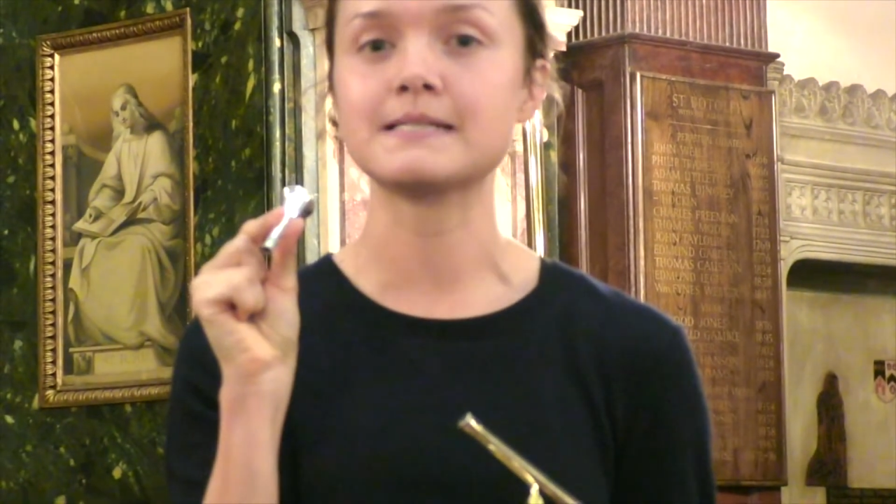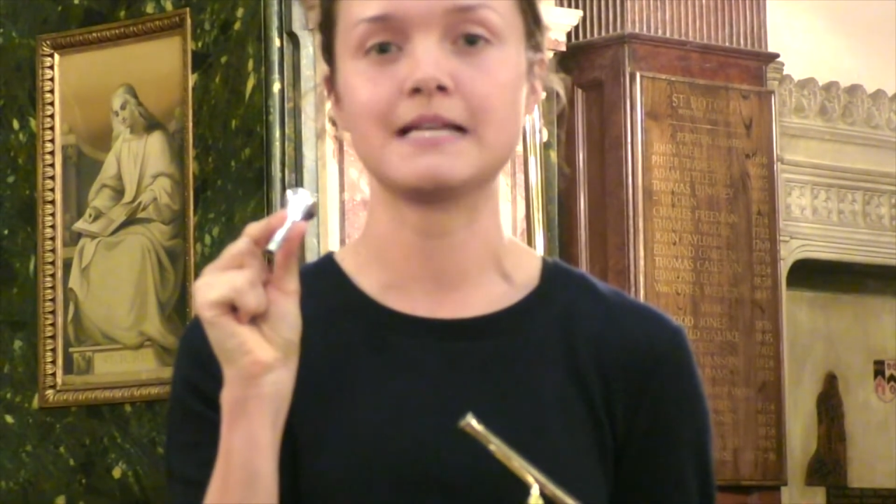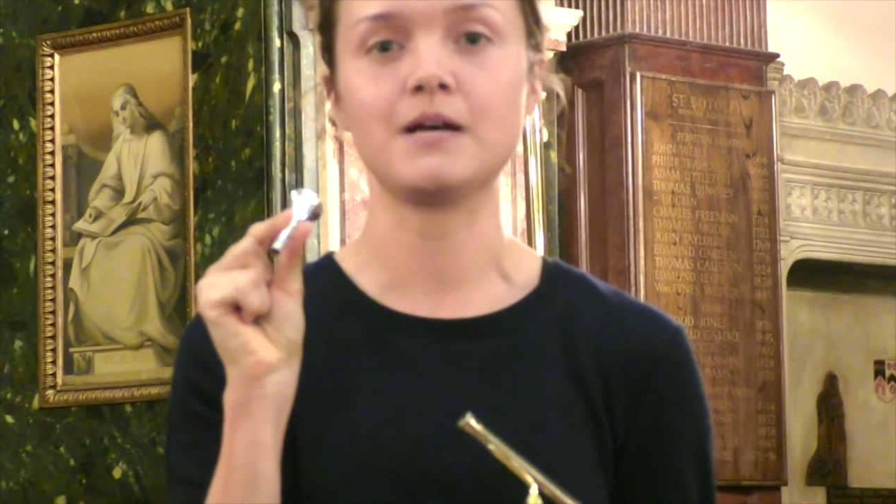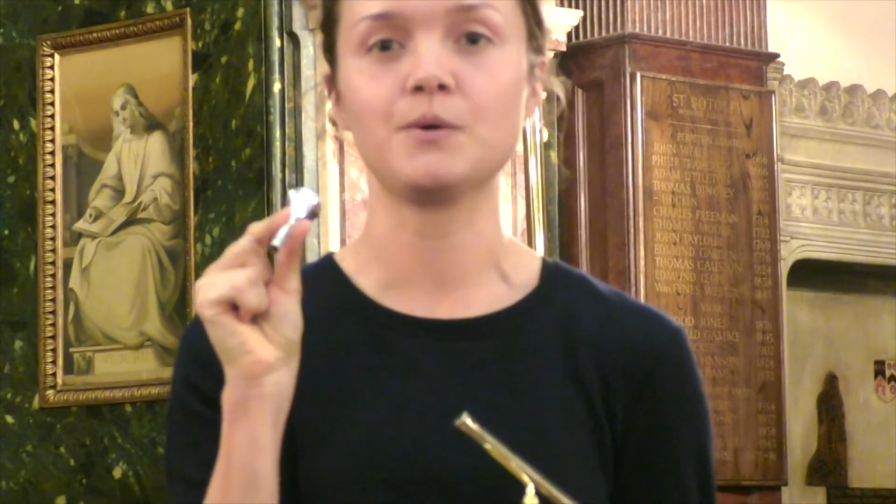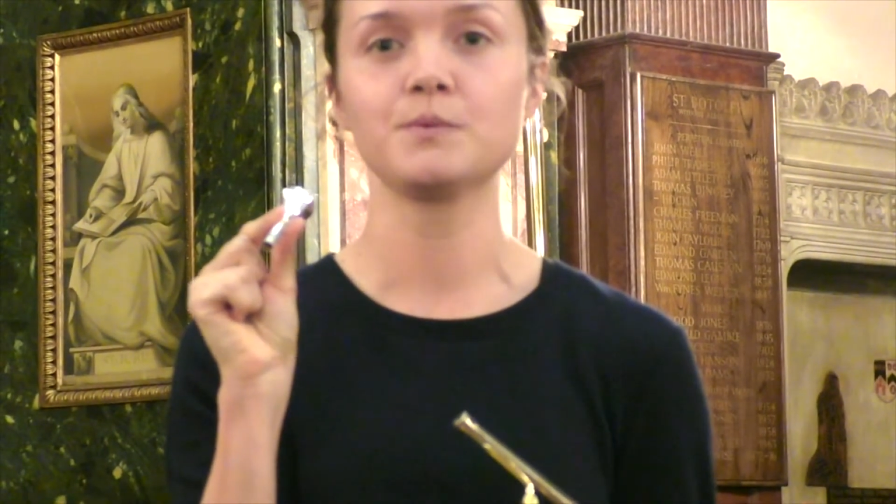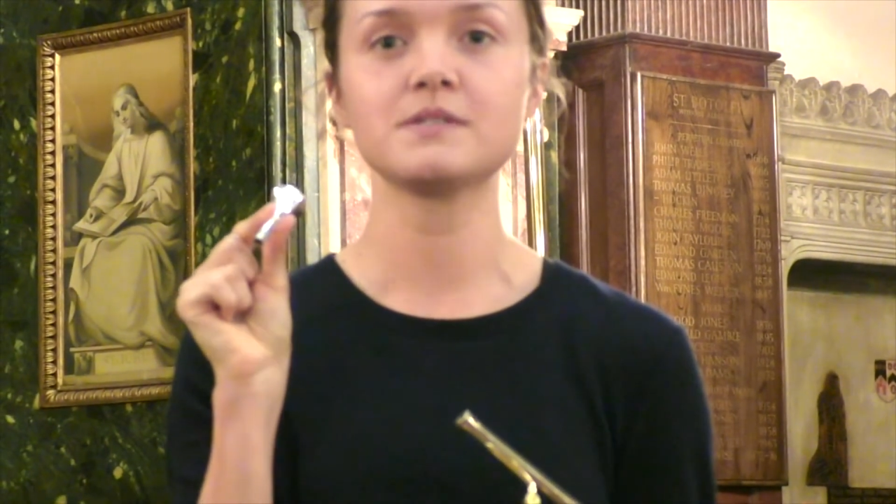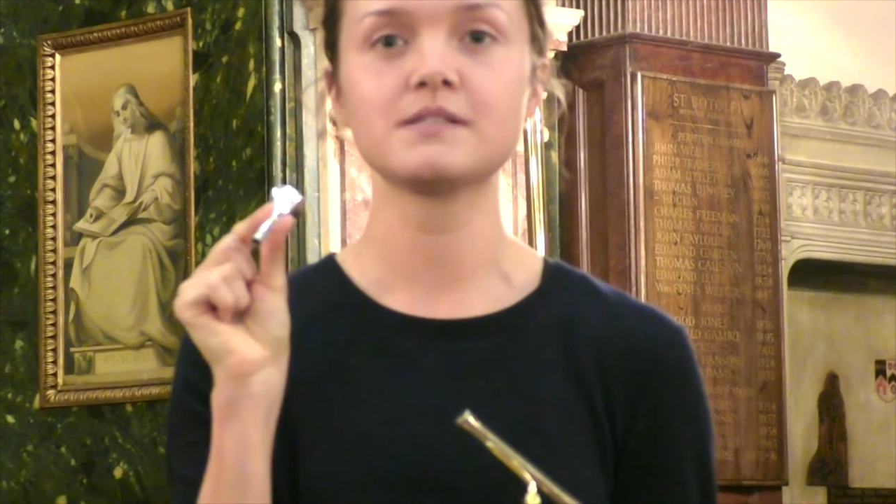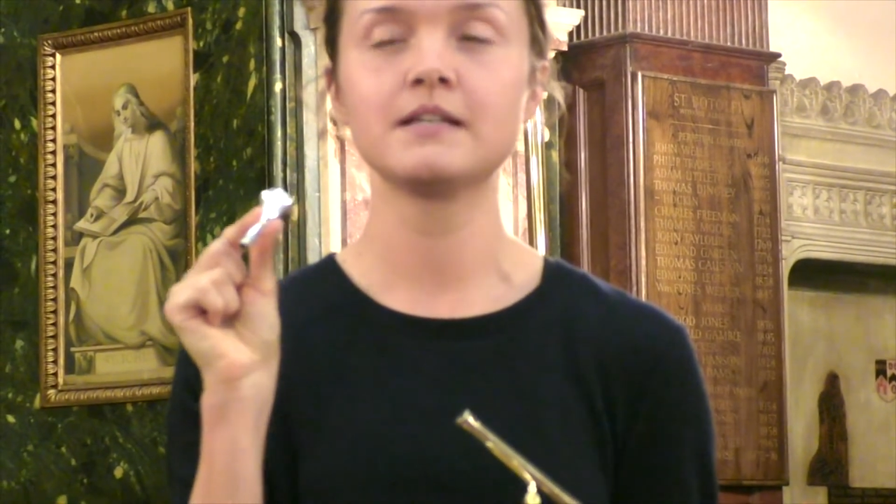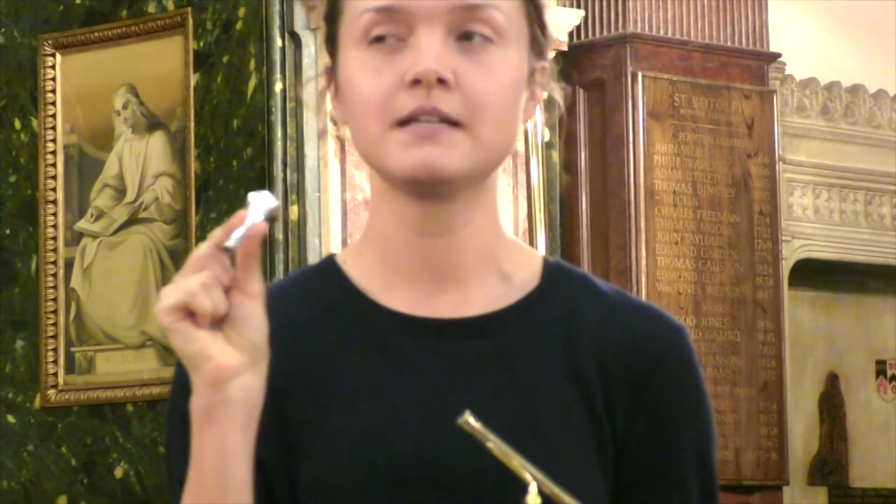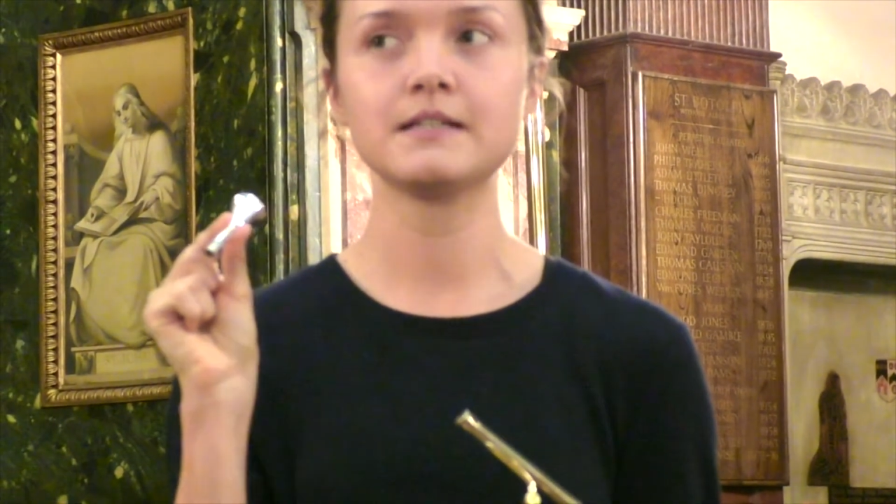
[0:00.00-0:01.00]

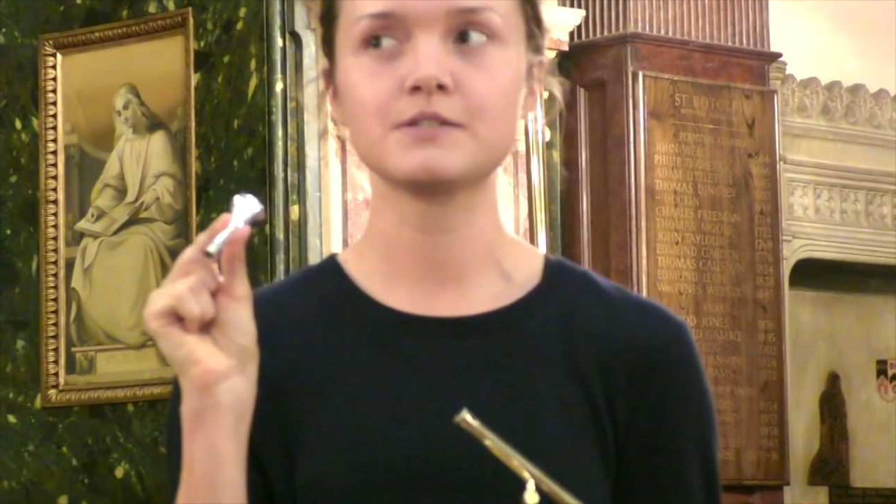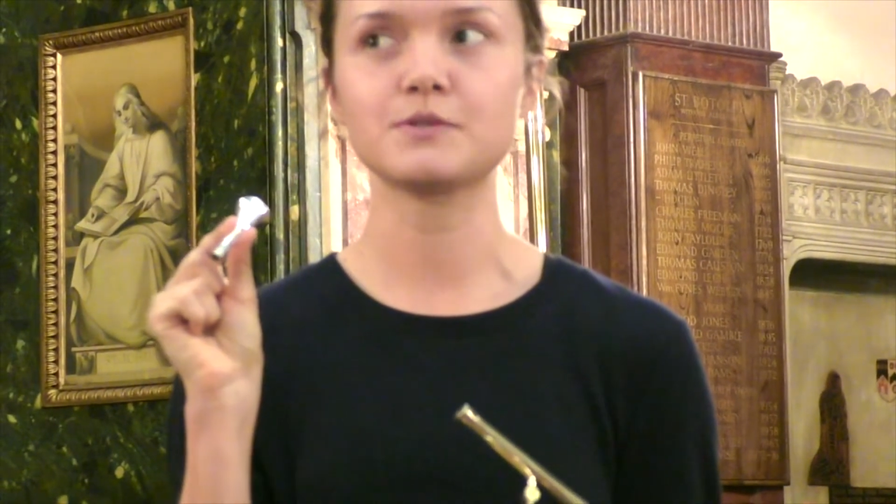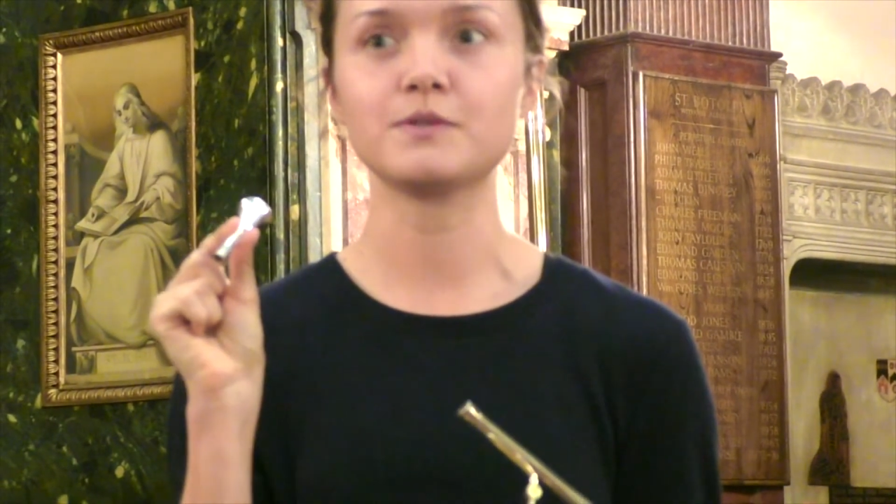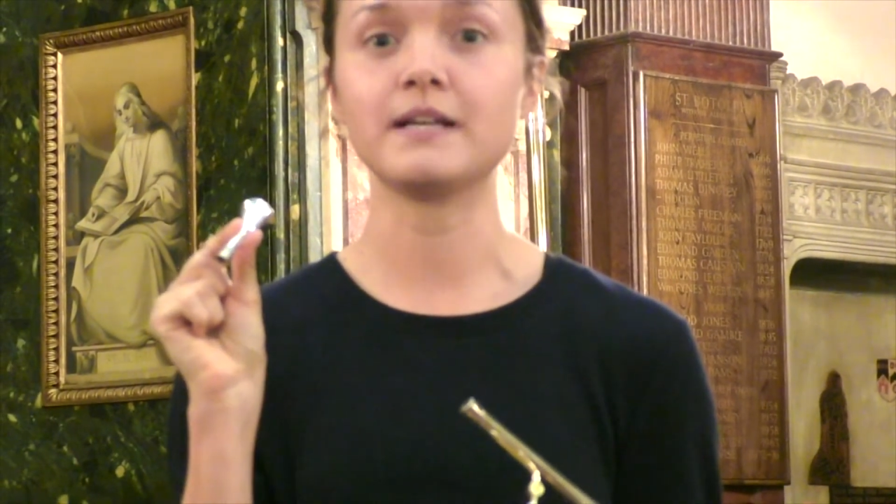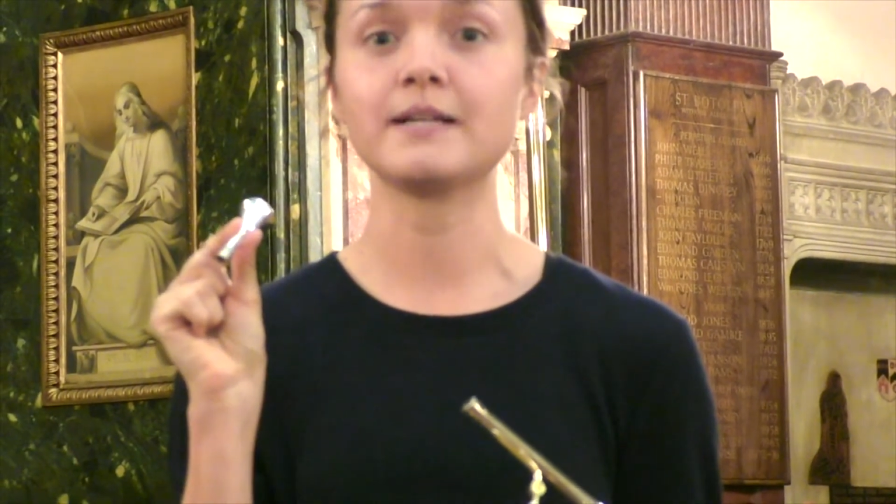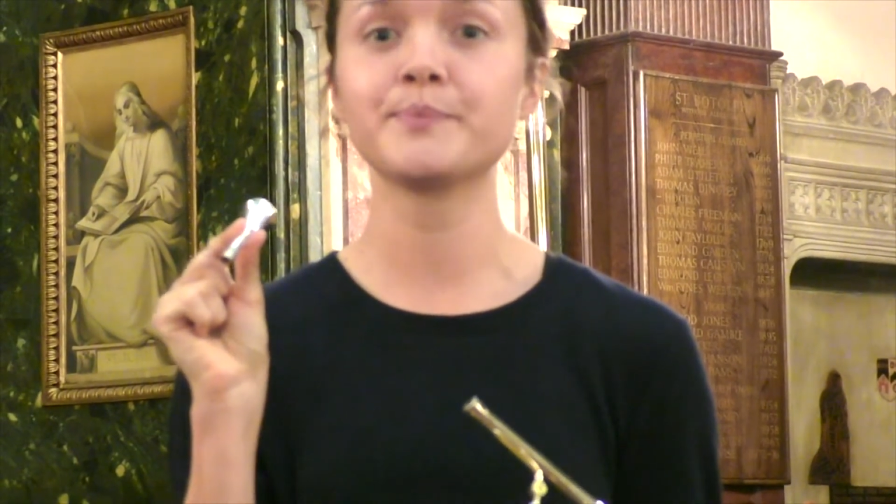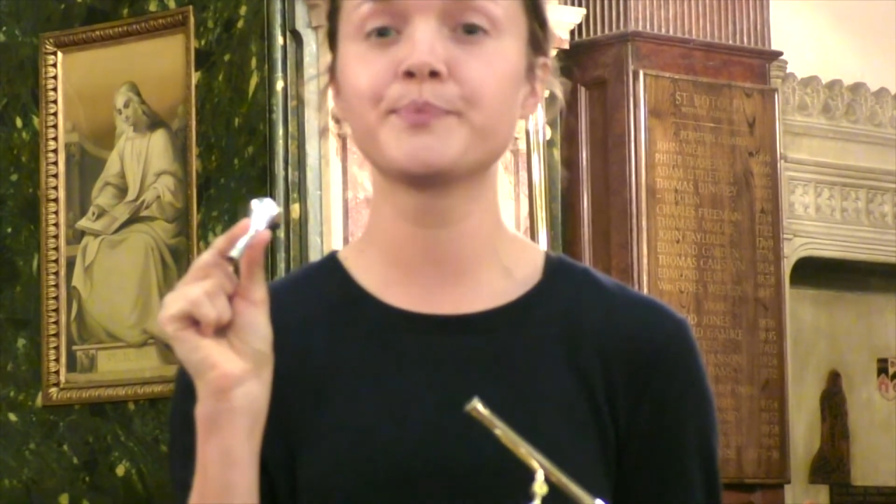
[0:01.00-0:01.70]
sound, sort of like...